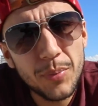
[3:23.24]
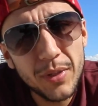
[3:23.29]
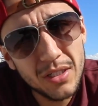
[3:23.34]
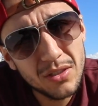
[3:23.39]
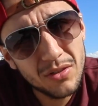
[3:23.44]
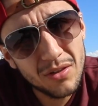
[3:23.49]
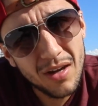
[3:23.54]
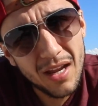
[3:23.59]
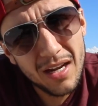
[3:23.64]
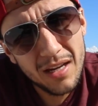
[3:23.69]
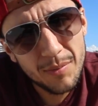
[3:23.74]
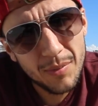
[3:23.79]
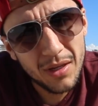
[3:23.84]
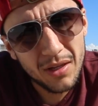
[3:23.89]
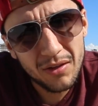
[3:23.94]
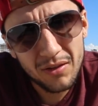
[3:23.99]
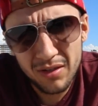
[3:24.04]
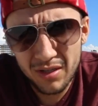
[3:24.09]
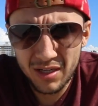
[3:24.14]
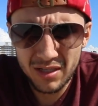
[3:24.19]
Pixar
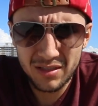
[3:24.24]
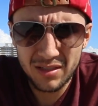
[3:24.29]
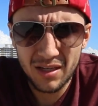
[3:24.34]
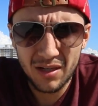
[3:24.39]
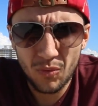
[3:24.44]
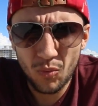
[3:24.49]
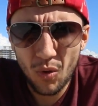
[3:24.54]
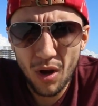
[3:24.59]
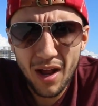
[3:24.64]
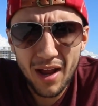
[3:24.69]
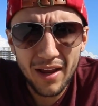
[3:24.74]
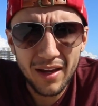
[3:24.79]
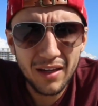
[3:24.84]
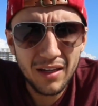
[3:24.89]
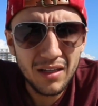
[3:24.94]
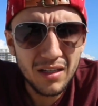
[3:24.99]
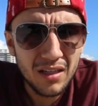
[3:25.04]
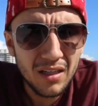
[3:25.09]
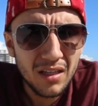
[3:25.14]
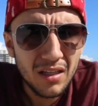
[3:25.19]
animator. And I said, why?
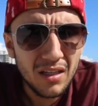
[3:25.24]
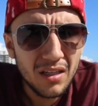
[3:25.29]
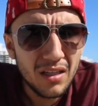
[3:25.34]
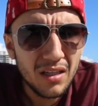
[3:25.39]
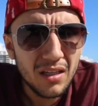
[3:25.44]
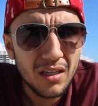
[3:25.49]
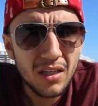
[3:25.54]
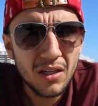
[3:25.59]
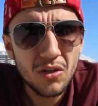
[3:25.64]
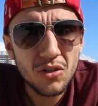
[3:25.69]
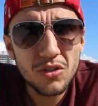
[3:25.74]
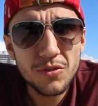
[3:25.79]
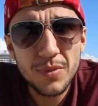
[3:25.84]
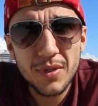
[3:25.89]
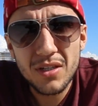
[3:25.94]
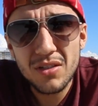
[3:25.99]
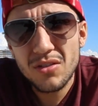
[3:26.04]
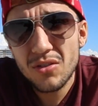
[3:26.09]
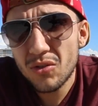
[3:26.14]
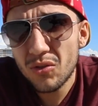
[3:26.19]
He goes,
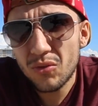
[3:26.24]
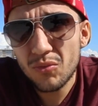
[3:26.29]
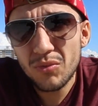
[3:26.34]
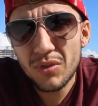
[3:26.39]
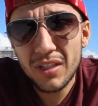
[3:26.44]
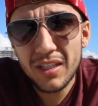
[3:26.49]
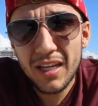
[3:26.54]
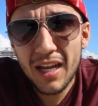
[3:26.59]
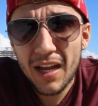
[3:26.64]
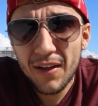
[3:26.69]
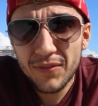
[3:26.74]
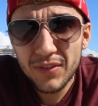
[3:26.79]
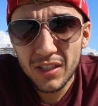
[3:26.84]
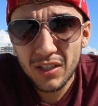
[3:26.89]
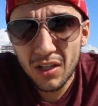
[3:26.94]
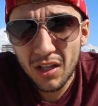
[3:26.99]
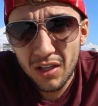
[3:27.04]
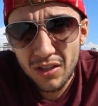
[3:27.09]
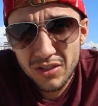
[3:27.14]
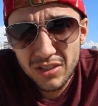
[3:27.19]
because you don't really have
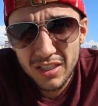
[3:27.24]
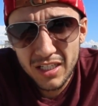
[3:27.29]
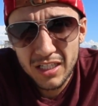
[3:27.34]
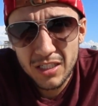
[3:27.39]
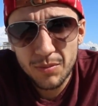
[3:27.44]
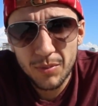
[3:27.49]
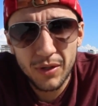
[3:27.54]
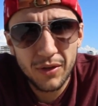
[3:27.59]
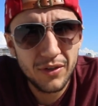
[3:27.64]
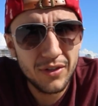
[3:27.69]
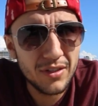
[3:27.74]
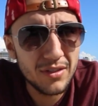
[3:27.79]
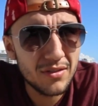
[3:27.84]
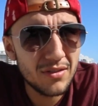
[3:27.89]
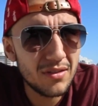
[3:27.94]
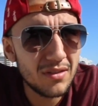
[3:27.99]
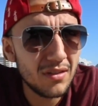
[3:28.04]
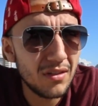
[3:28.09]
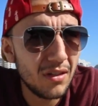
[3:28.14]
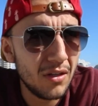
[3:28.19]
technology
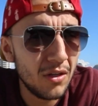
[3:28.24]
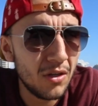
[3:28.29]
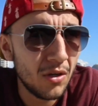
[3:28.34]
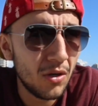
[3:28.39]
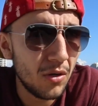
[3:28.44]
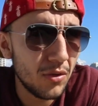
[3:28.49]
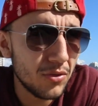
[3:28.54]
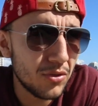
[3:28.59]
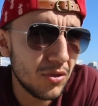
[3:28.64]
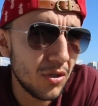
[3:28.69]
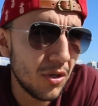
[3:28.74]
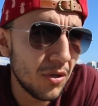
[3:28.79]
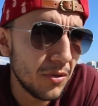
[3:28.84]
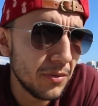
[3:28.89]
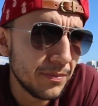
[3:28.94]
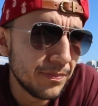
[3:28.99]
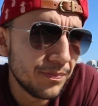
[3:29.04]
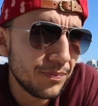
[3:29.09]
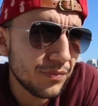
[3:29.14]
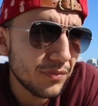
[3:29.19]
experience, you know.
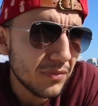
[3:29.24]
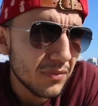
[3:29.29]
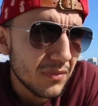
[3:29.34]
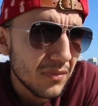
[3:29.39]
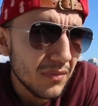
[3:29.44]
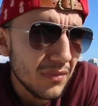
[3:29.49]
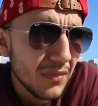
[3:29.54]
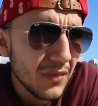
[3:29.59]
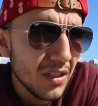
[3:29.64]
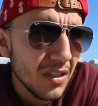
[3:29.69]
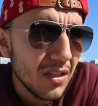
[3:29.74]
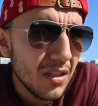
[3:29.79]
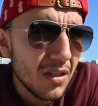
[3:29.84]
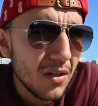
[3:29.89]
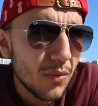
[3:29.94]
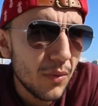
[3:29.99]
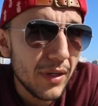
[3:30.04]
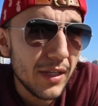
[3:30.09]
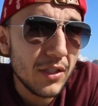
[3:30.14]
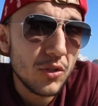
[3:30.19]
So
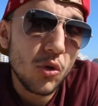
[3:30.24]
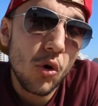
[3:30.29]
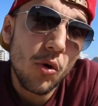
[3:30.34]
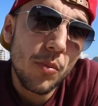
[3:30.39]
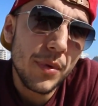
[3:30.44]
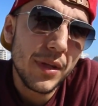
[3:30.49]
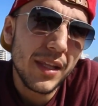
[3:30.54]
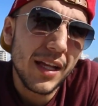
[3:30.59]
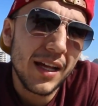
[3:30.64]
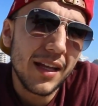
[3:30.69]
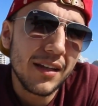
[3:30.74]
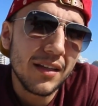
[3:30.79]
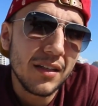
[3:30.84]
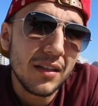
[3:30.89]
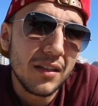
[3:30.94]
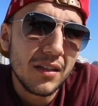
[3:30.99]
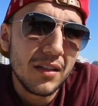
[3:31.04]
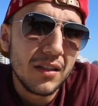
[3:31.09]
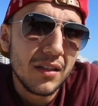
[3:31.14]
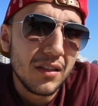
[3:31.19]
when he told me that,
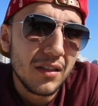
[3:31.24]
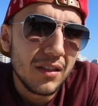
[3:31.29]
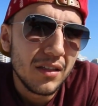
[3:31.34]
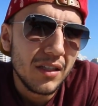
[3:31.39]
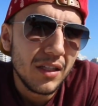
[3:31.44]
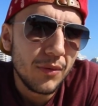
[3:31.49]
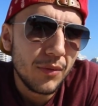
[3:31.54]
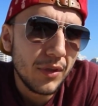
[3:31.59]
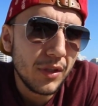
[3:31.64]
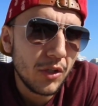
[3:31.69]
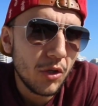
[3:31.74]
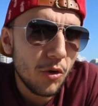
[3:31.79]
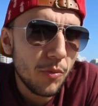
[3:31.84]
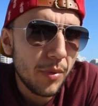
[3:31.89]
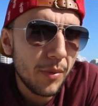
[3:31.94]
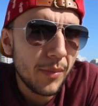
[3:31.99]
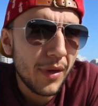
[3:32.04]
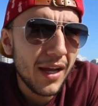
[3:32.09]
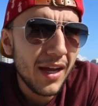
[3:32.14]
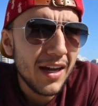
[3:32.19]
it really
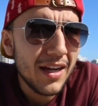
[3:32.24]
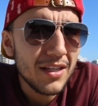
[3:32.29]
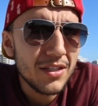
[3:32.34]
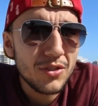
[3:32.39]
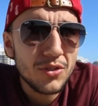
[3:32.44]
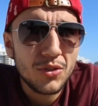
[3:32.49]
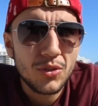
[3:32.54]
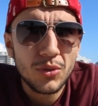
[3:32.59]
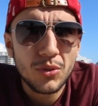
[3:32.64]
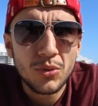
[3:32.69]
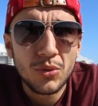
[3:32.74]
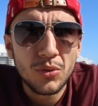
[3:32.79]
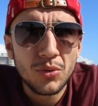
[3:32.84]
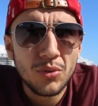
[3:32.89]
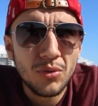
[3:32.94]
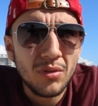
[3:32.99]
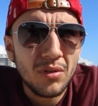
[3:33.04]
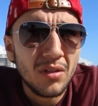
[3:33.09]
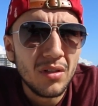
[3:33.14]
opened my eyes to,